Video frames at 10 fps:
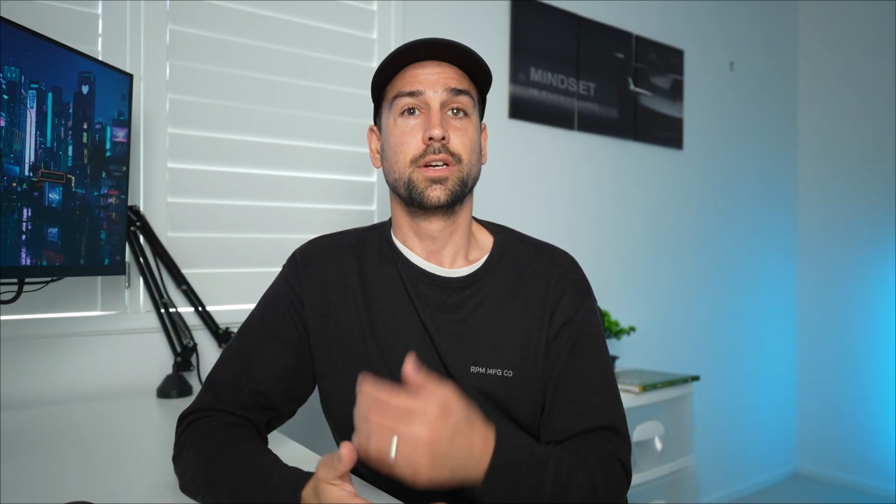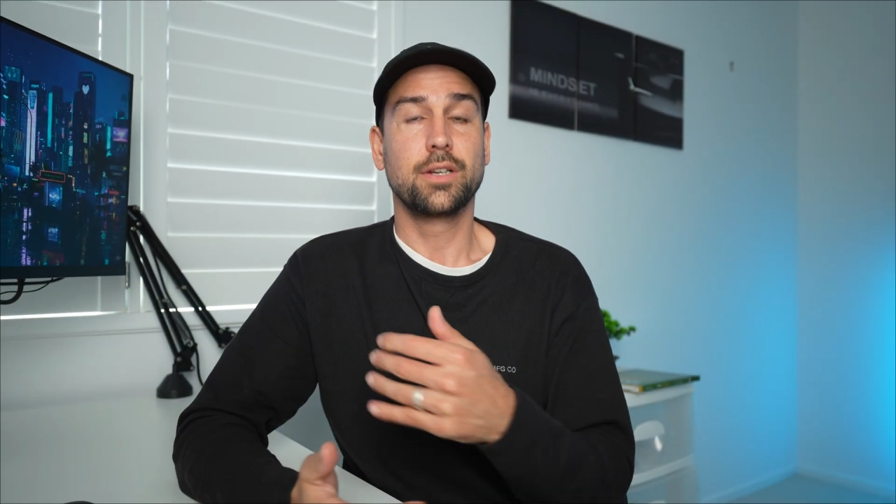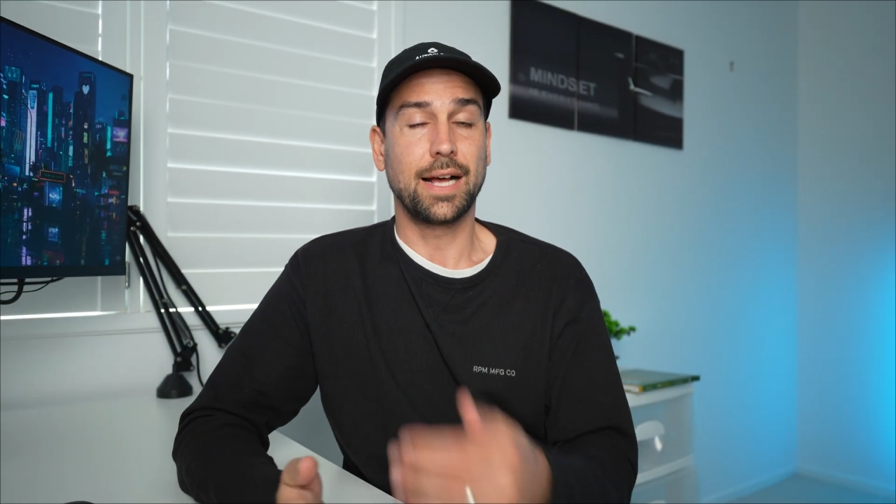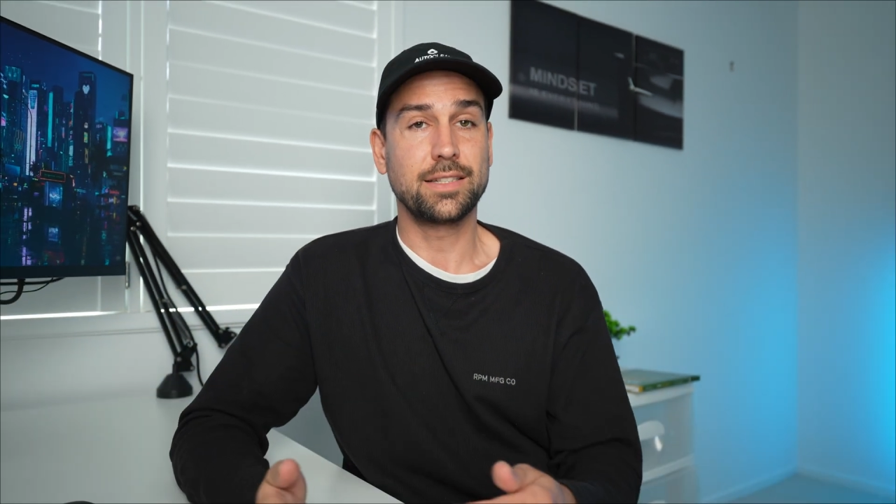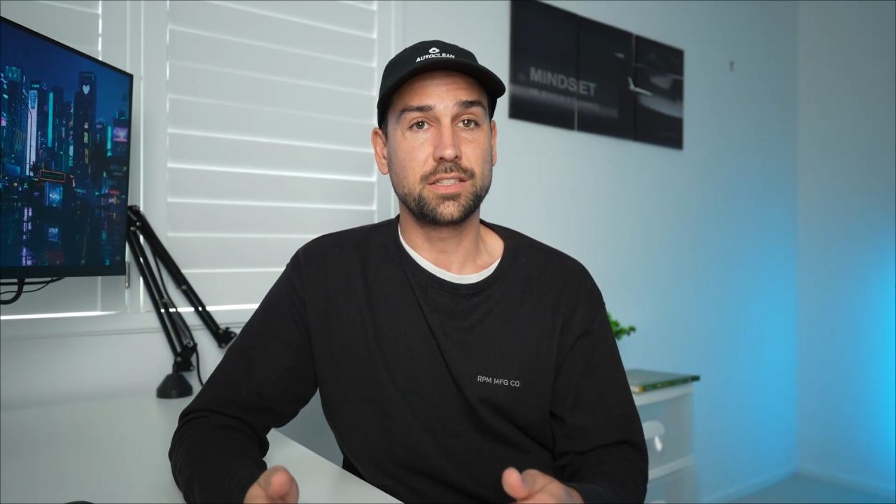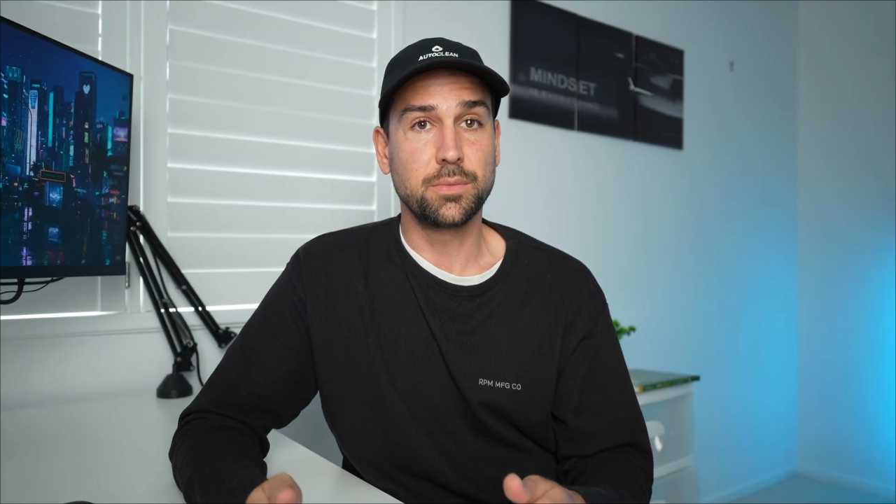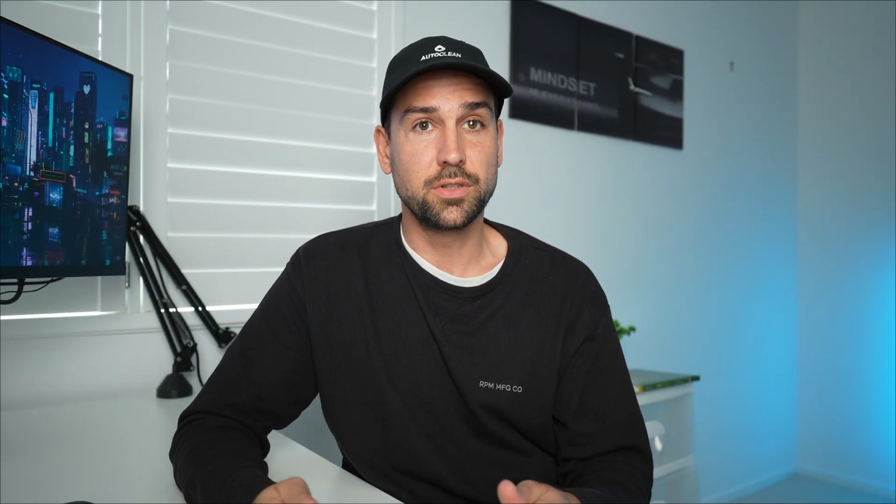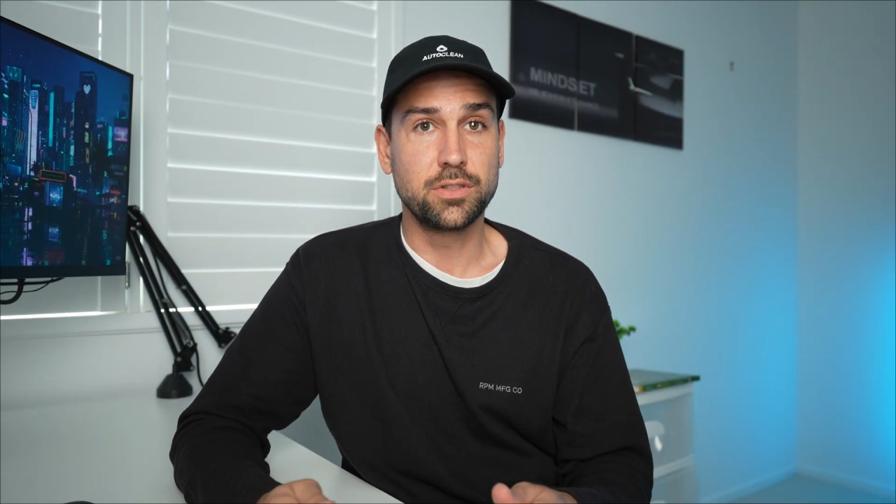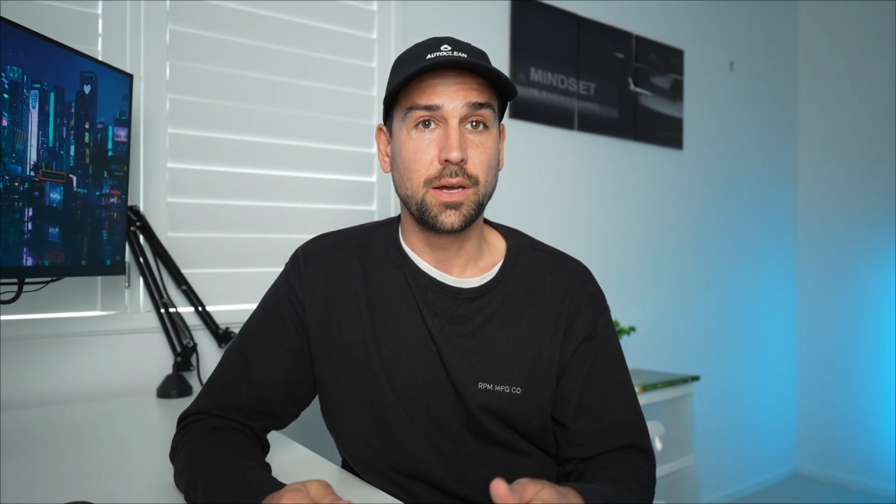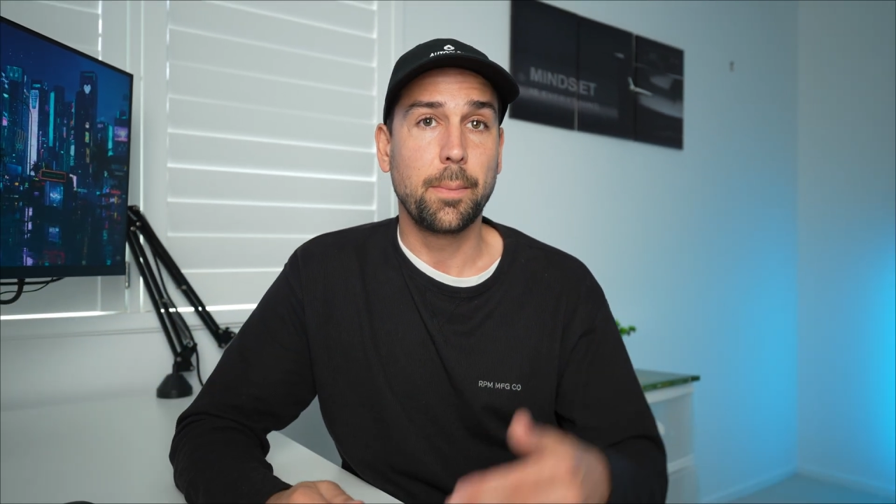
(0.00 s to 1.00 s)

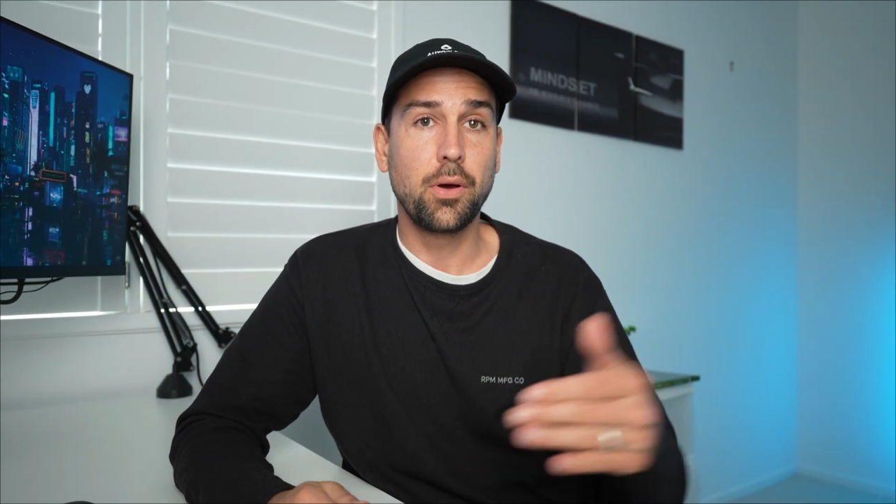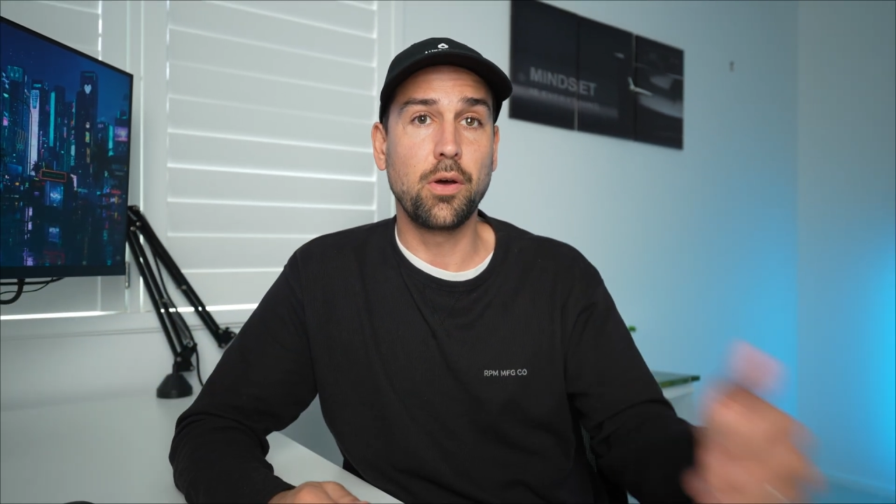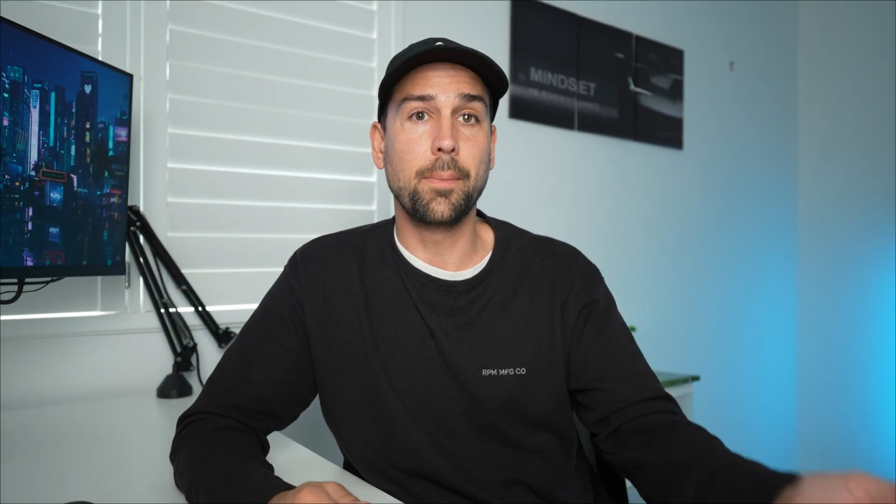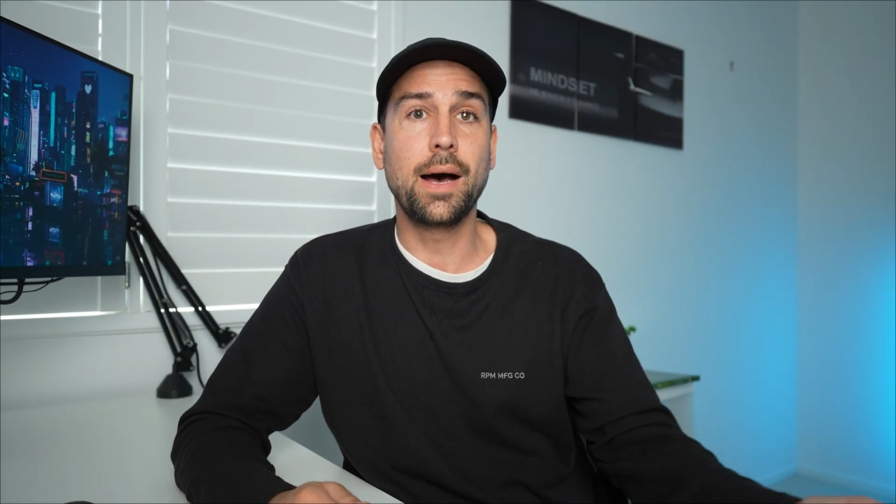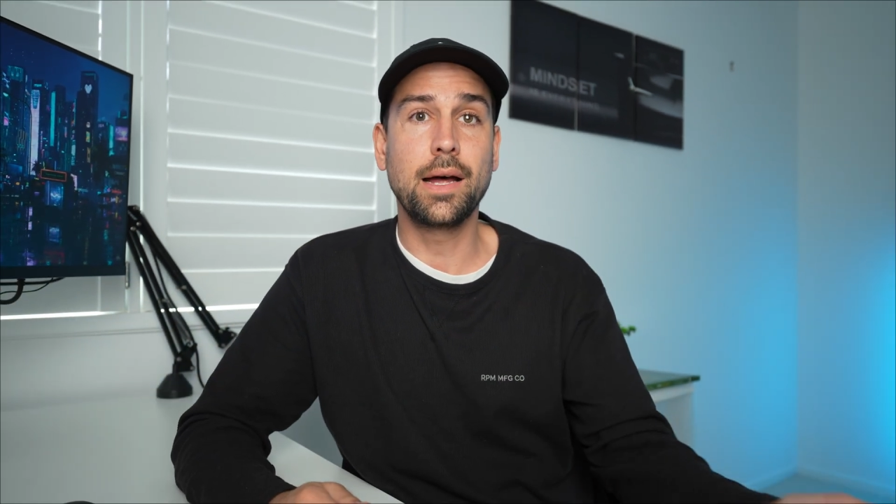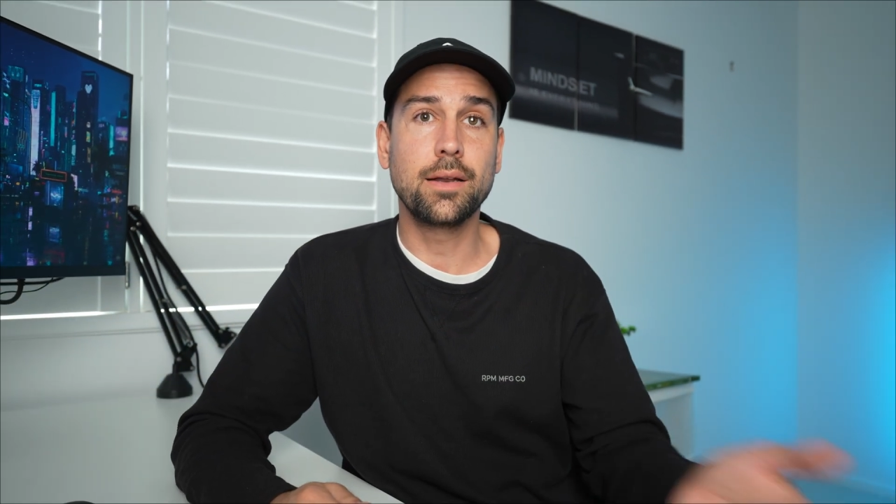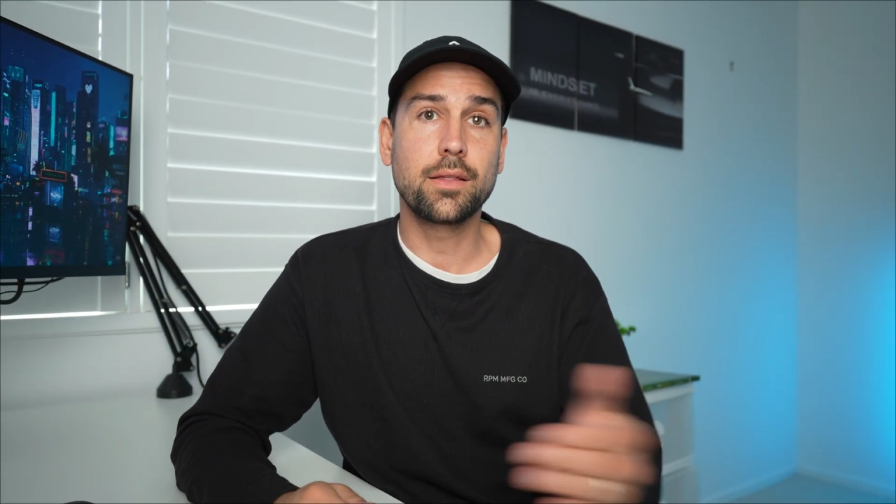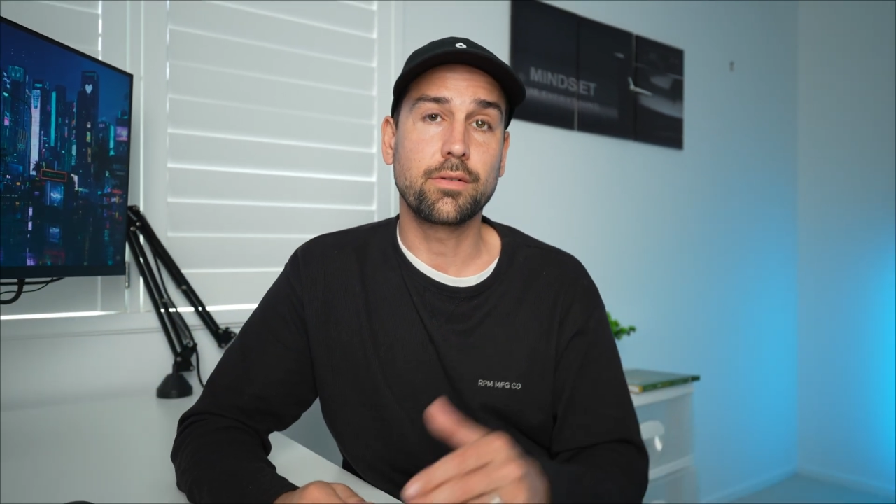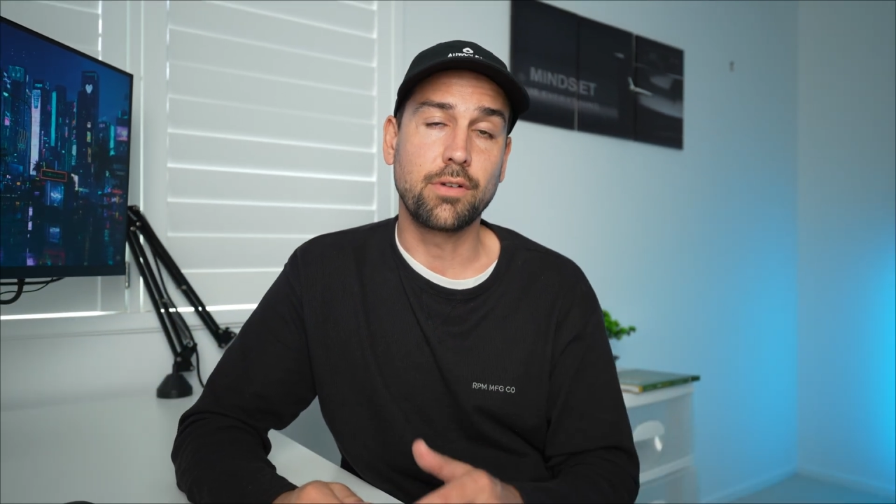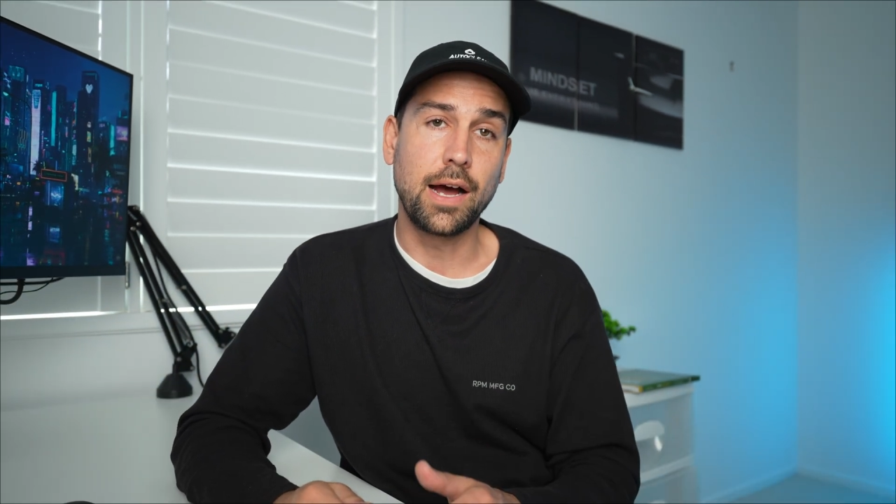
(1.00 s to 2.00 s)
customers per
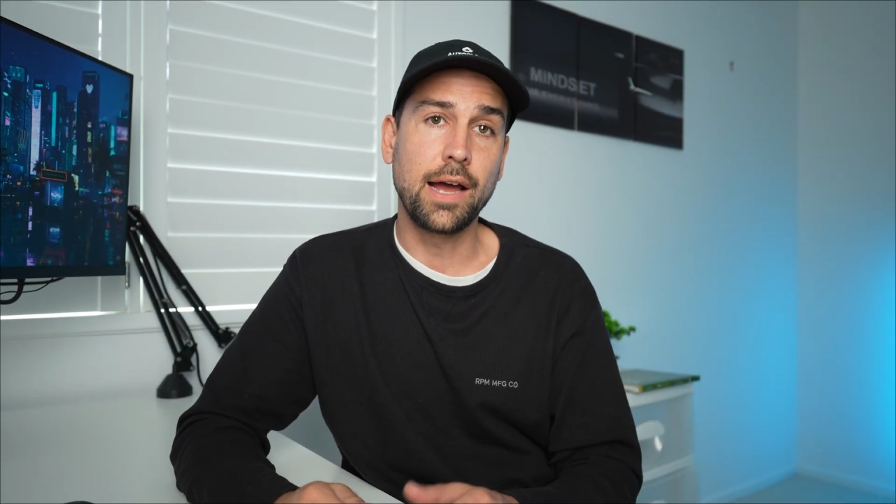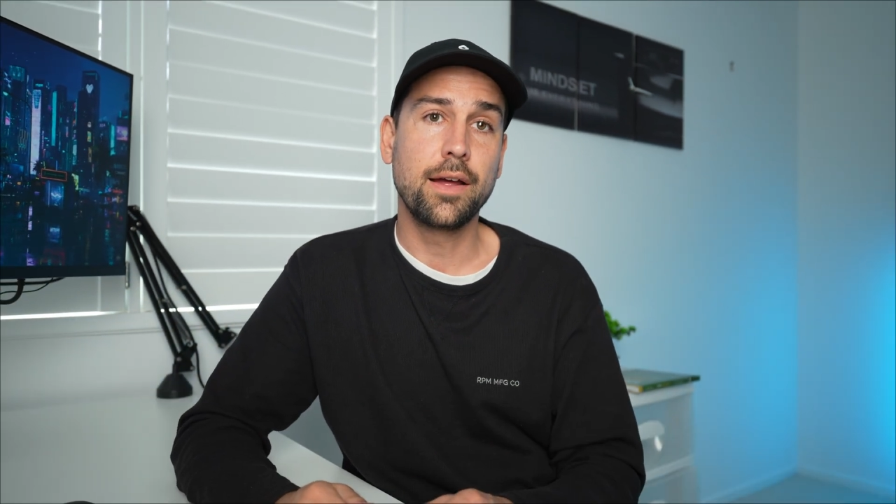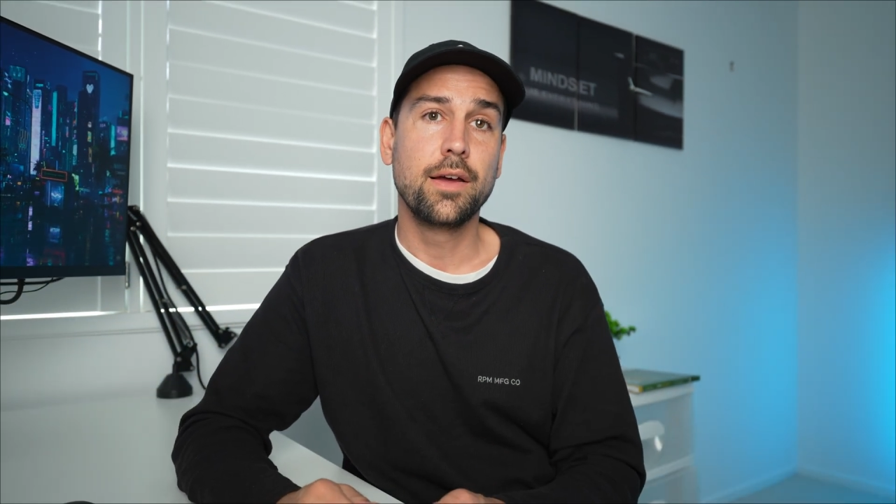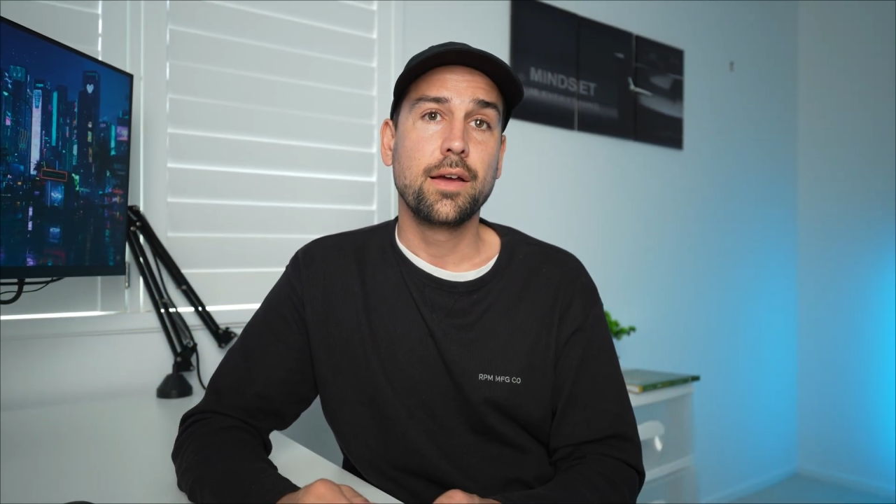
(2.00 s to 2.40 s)
month, right,